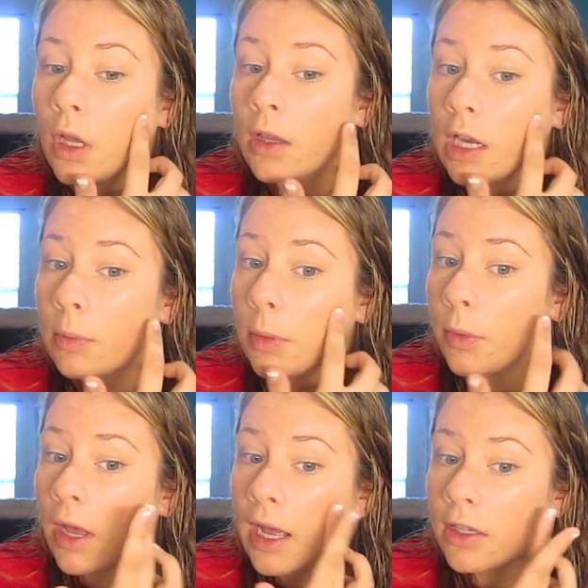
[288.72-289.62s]
A lot of
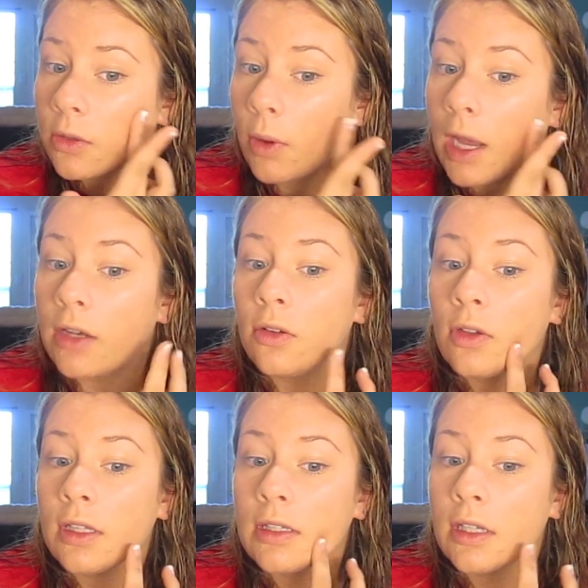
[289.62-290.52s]
people ask why I do
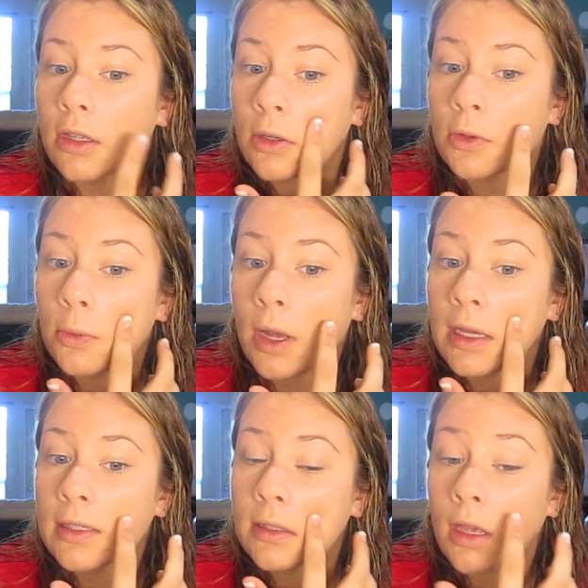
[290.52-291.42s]
concealer
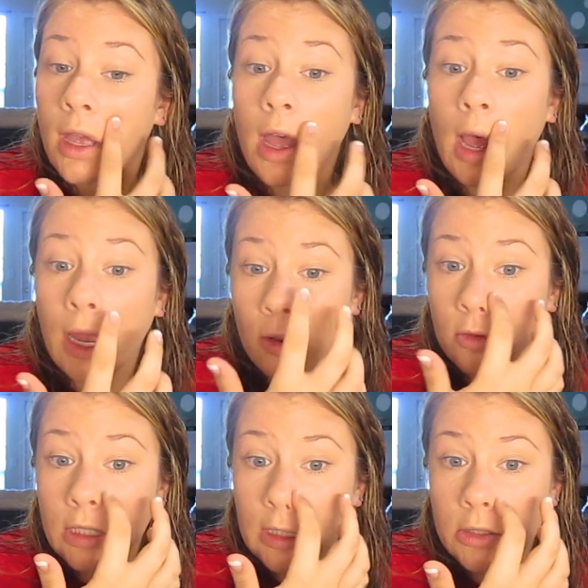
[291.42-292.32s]
twice. I
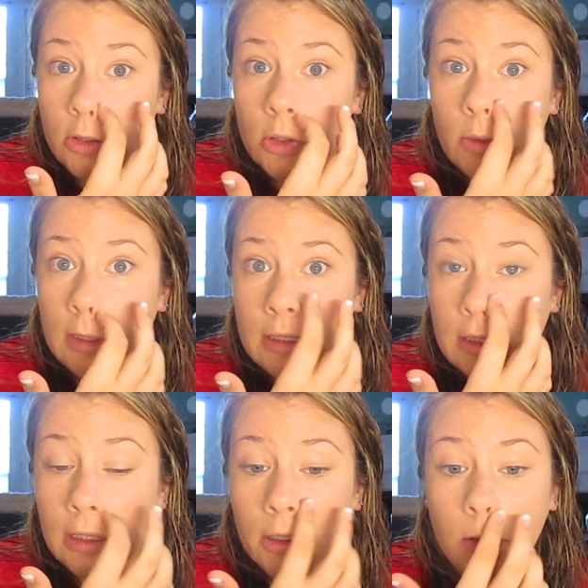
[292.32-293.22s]
only do
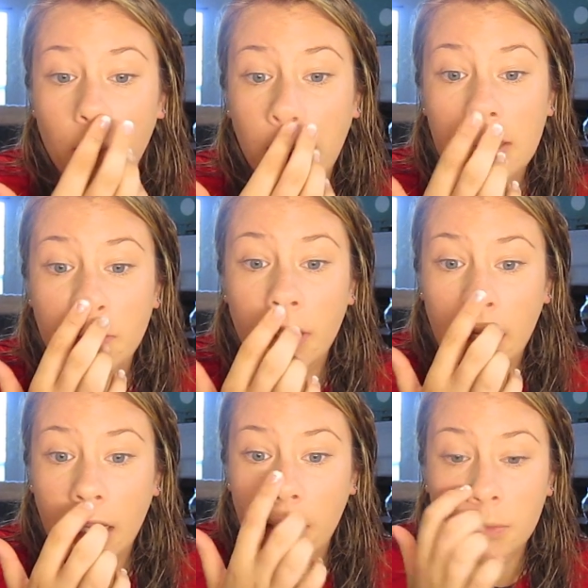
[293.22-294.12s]
concealer twice when
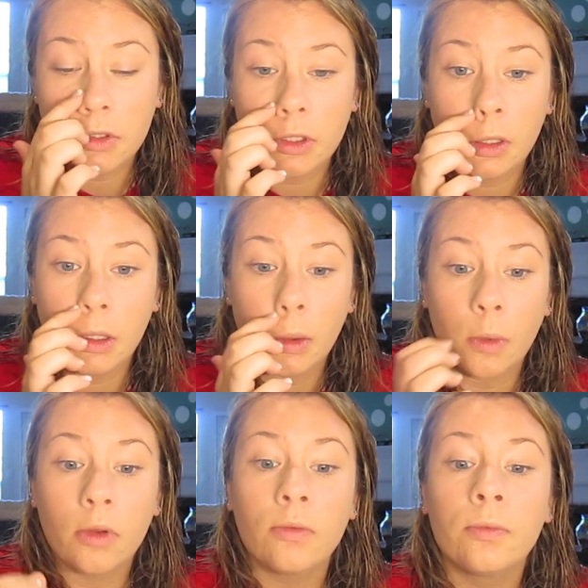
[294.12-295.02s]
it comes to